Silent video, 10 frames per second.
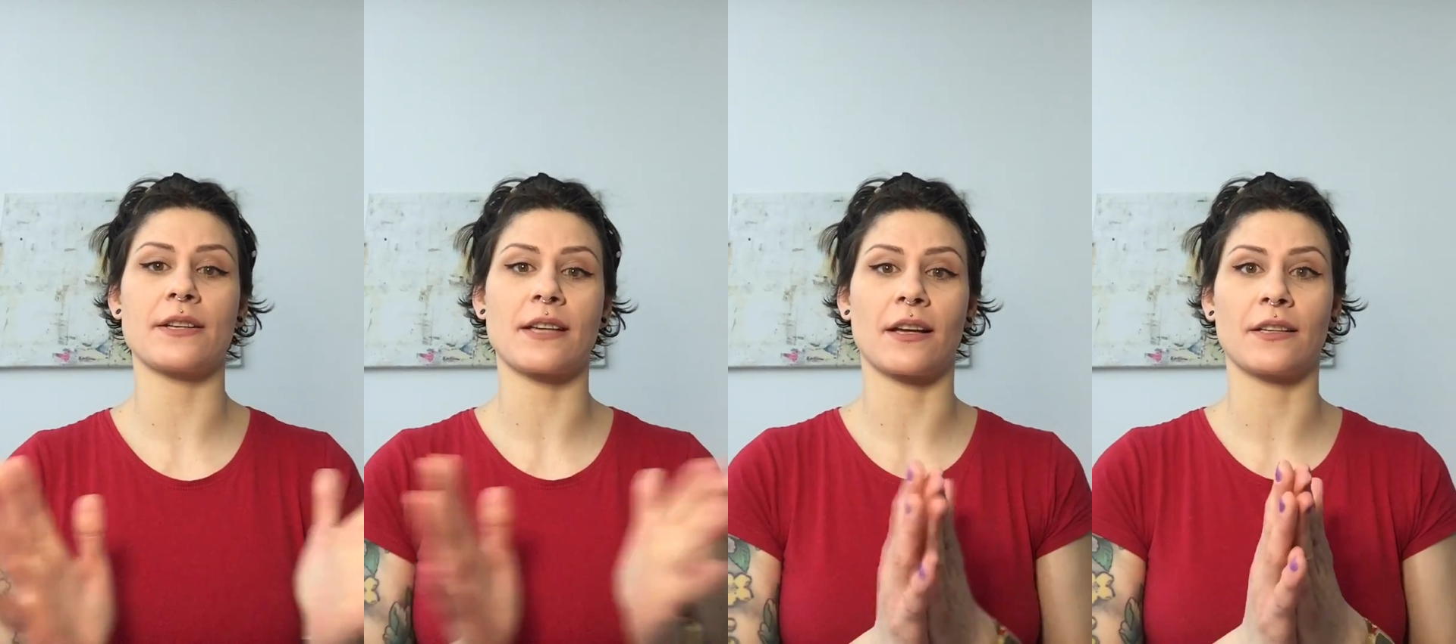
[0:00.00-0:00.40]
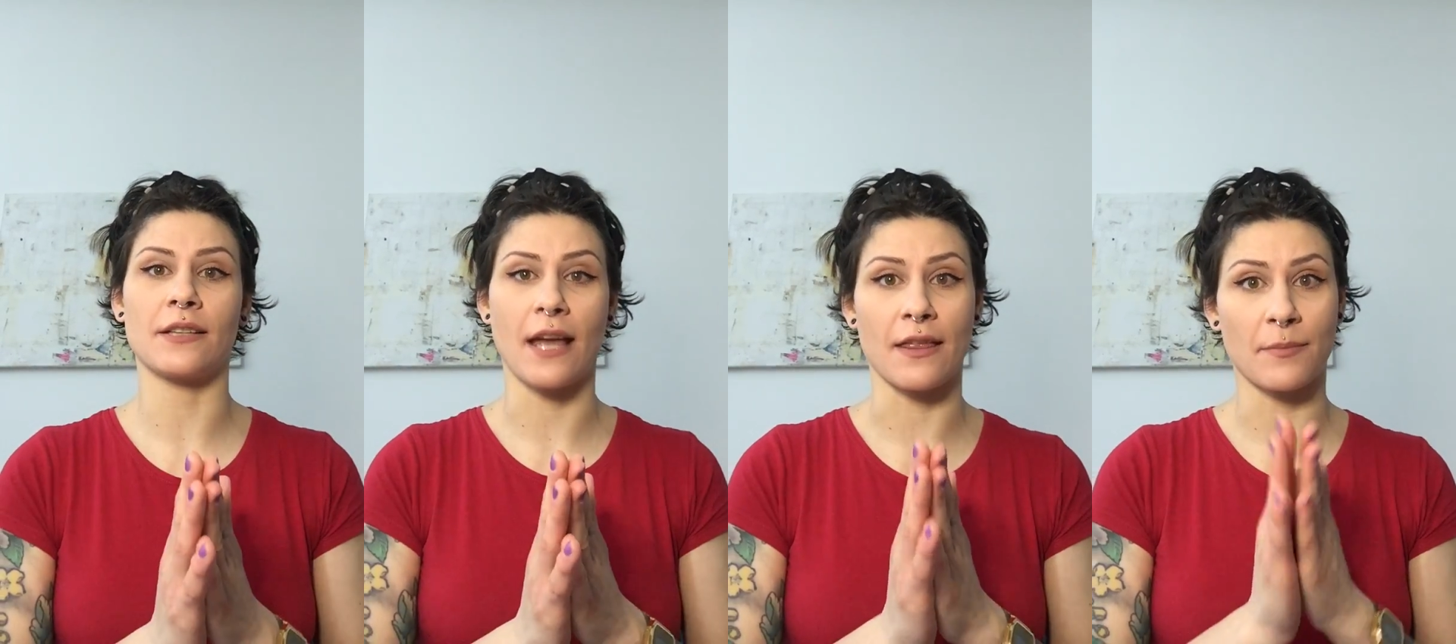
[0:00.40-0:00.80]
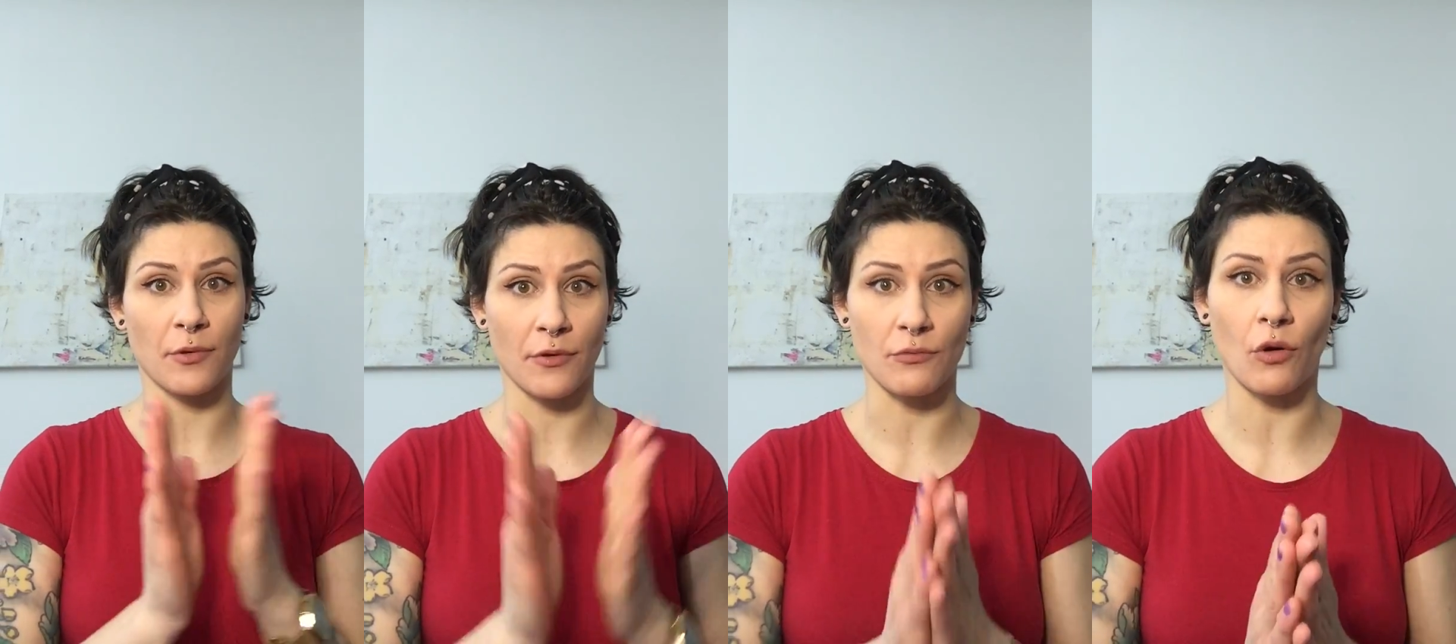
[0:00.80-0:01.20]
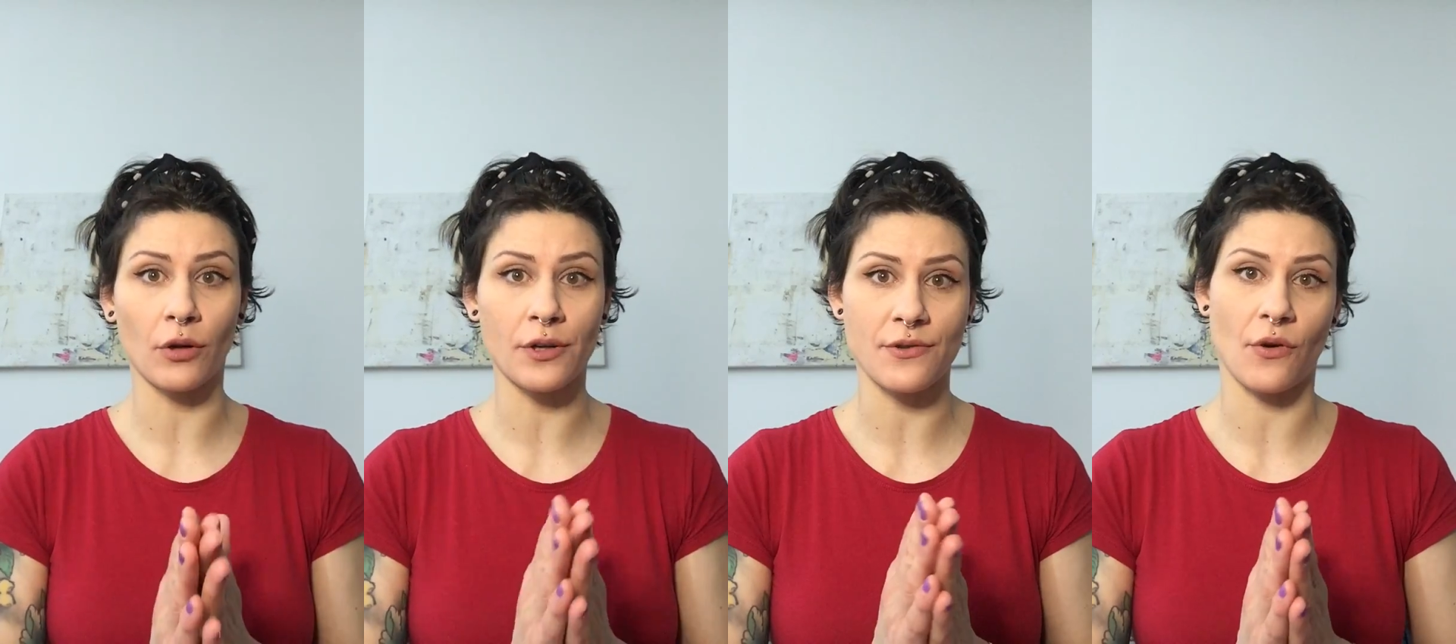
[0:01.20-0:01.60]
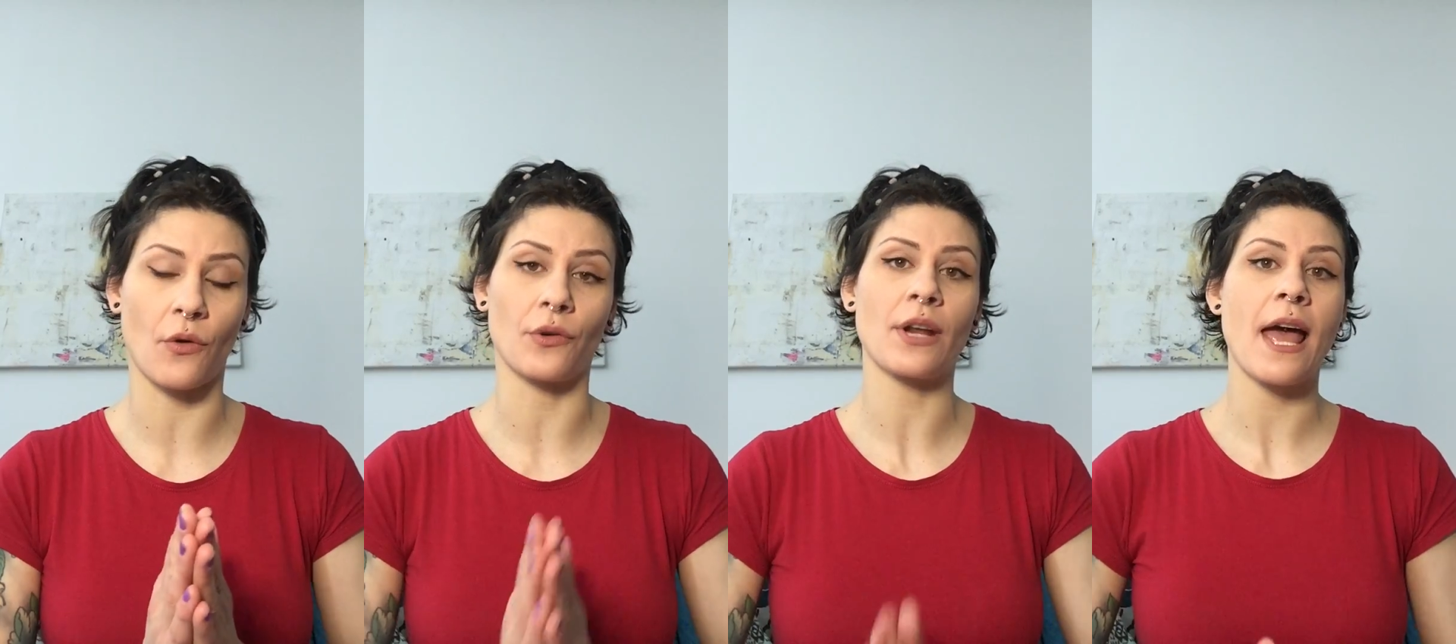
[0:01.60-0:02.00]
done and they put the rollers
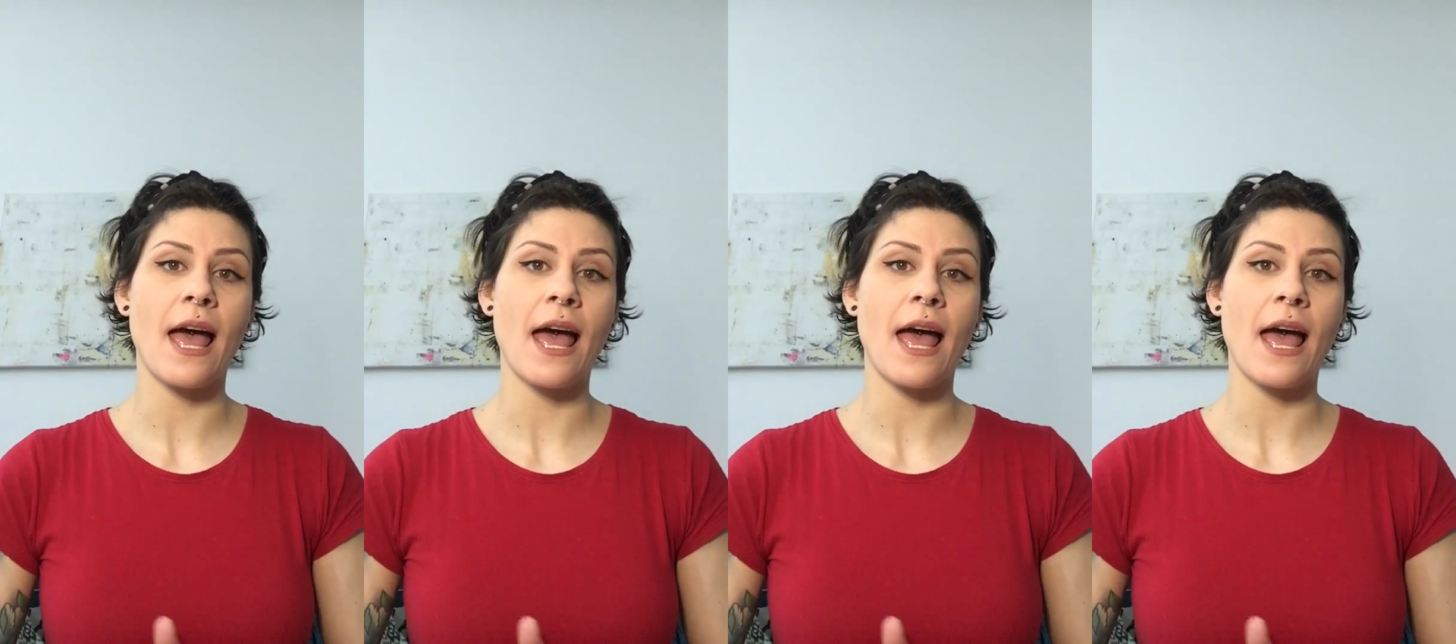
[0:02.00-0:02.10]
on,